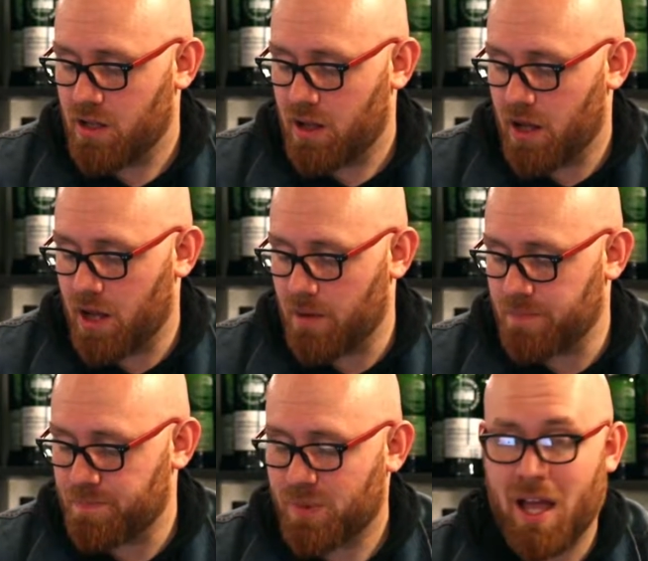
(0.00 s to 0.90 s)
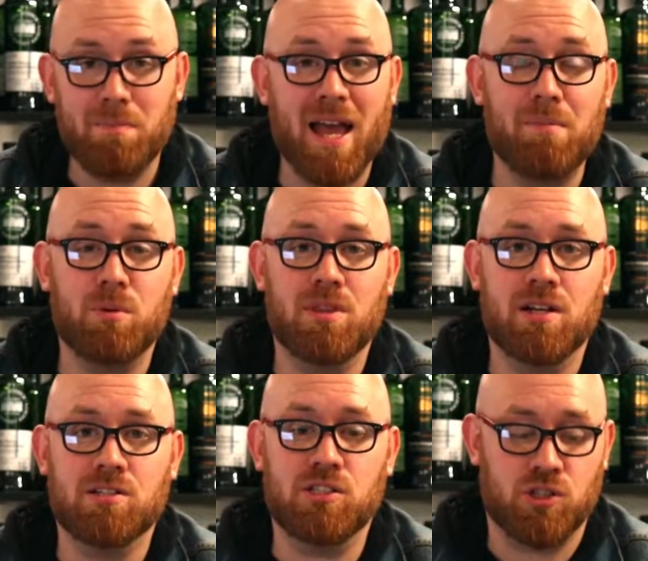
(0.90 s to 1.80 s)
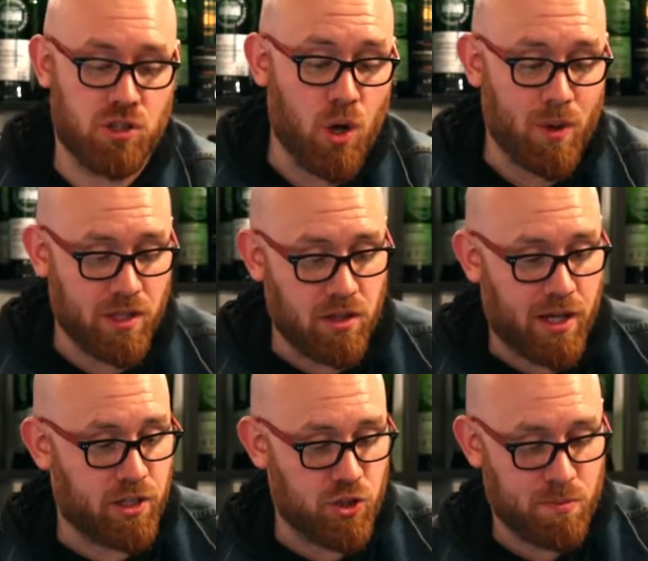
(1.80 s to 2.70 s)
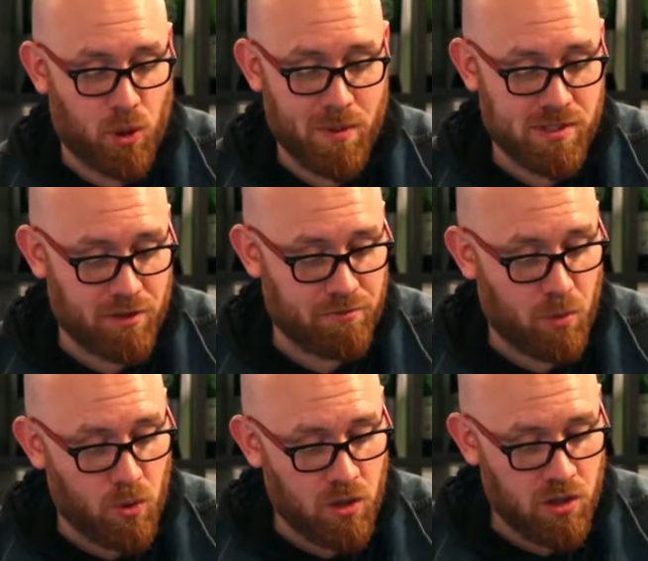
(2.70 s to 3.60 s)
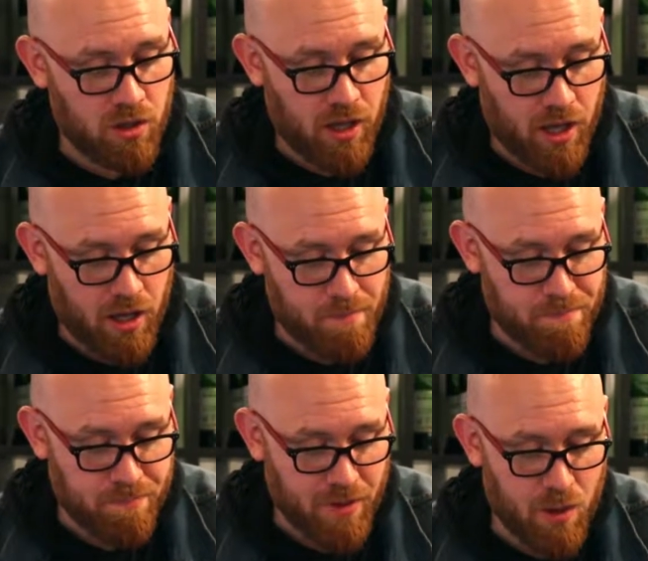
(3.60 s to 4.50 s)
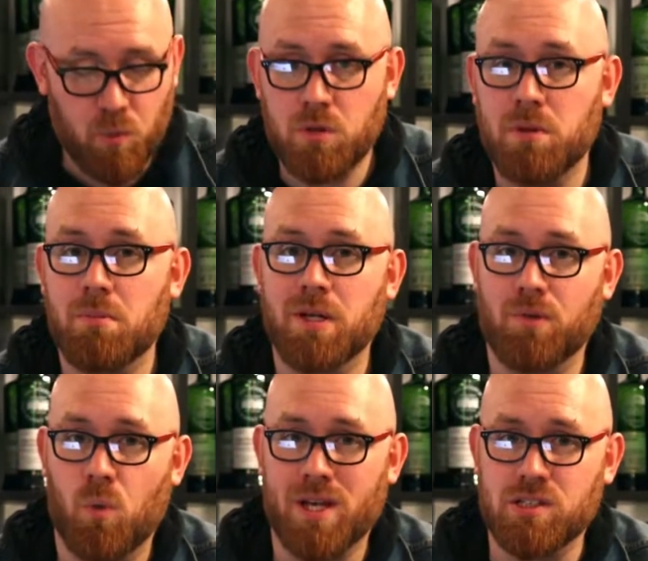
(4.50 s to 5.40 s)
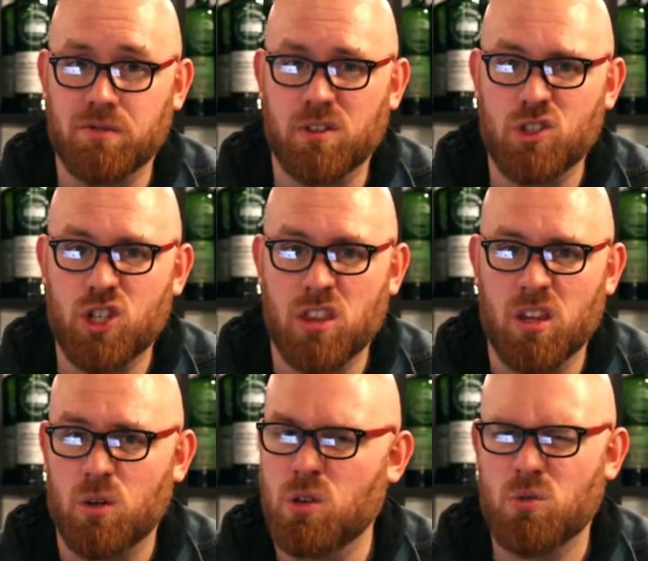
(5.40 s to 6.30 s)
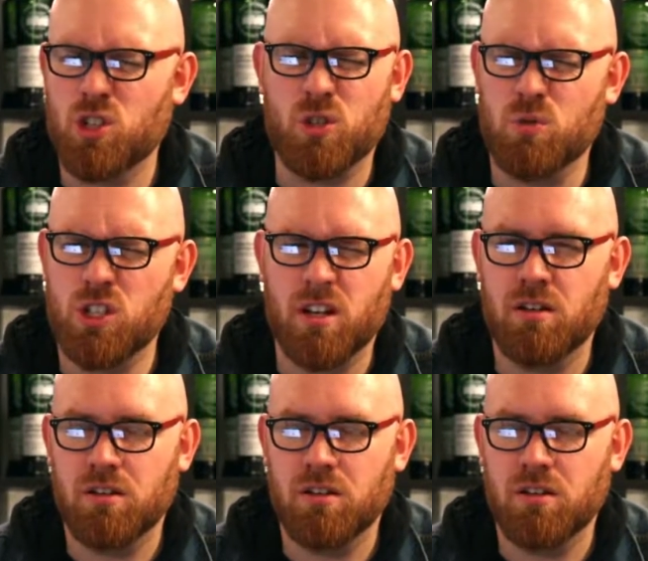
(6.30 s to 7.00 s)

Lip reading: I'd be happy with that decision knowing that I could just pour myself more. It would be a bit of a waste of good gin though. Don't shoot gin.